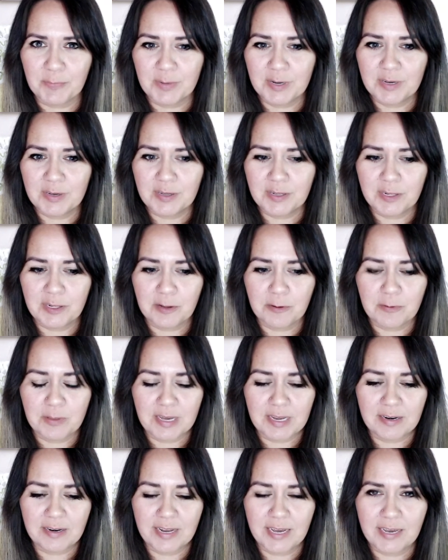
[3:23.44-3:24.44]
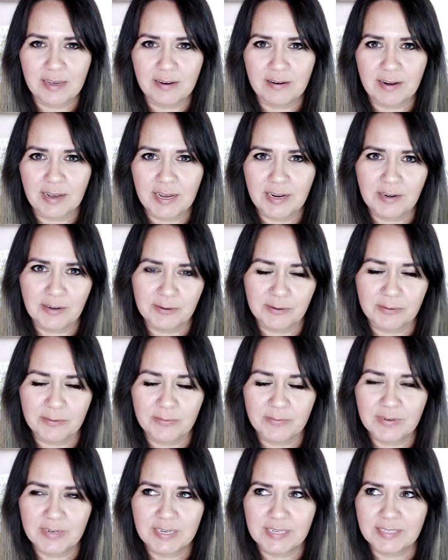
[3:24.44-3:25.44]
clothing, and I know
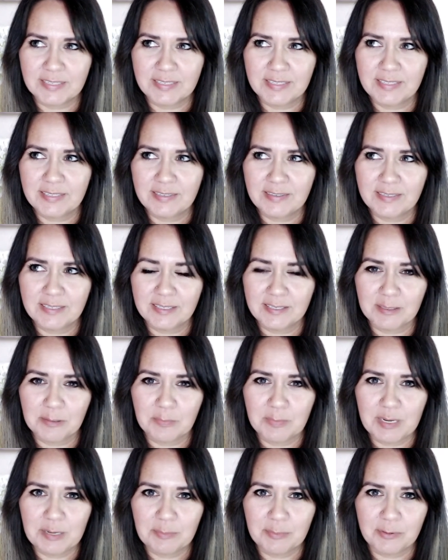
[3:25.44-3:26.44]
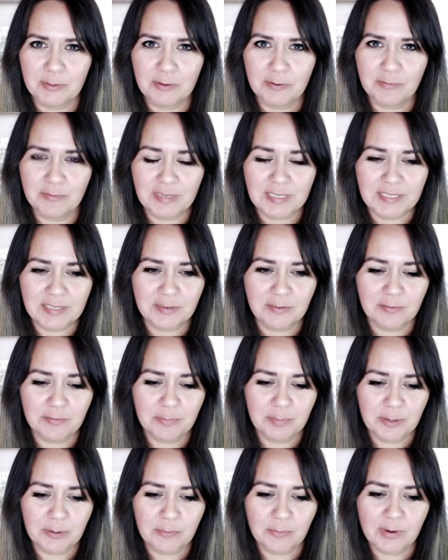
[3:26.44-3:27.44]
it's to some people offensive,
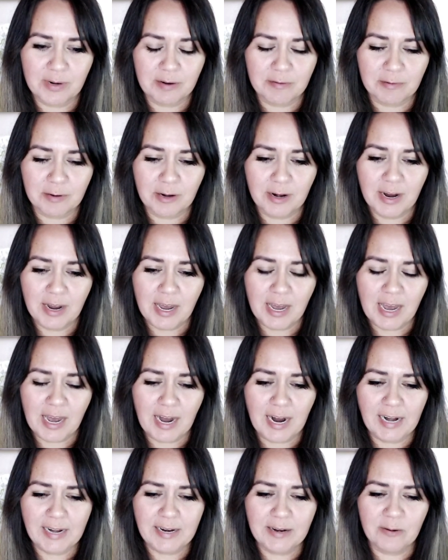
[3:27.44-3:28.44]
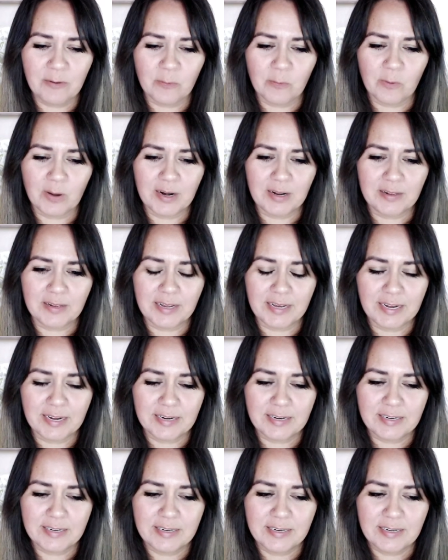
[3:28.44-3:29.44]
but whatever. I didn't want to like
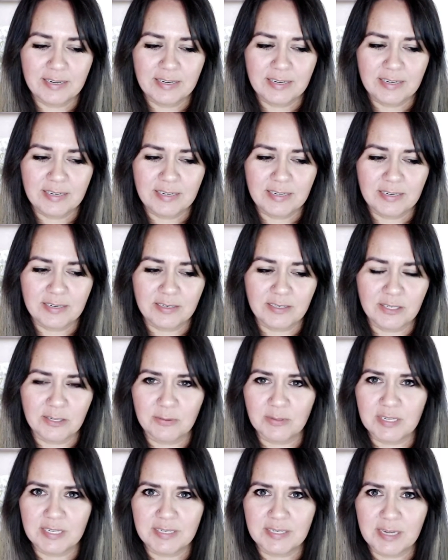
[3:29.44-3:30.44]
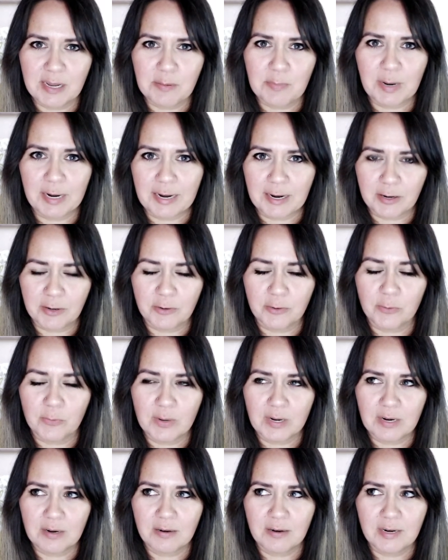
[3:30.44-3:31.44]
do this in my
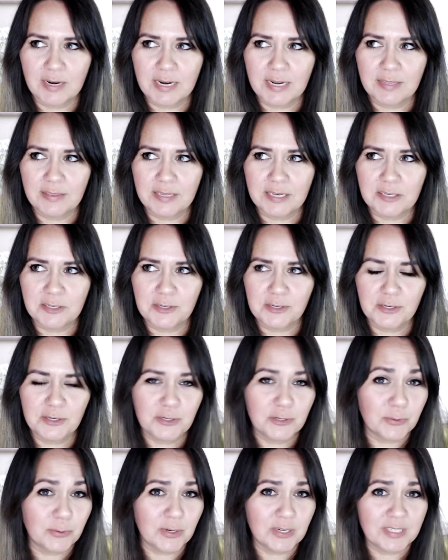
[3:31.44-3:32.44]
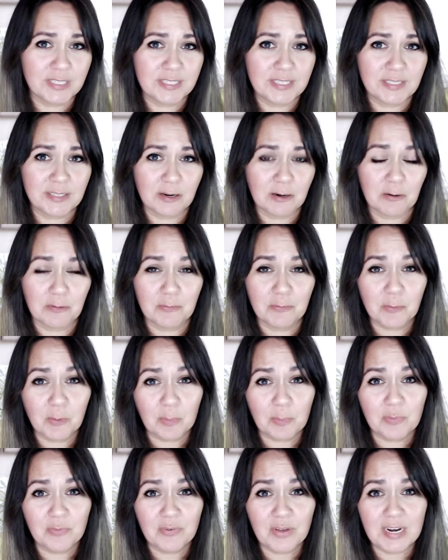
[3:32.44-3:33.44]
underwear, and these shorts are
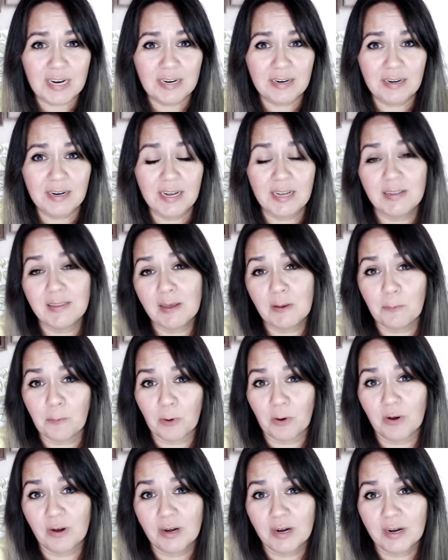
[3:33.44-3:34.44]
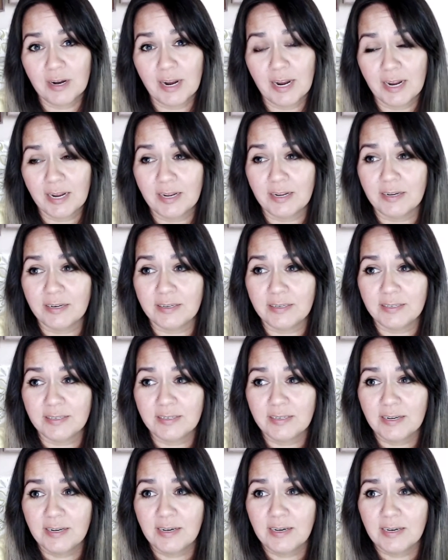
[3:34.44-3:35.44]
form-fitting and they work, and
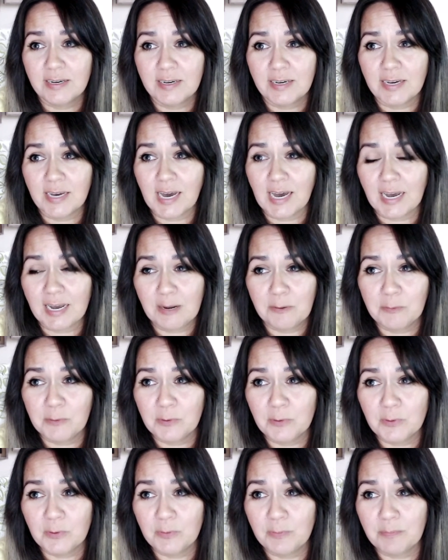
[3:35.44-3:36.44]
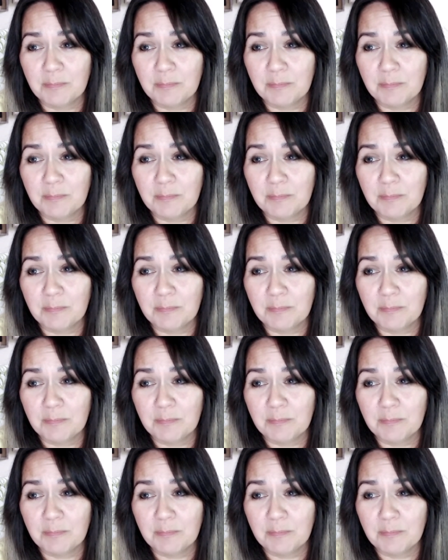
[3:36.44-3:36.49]
I will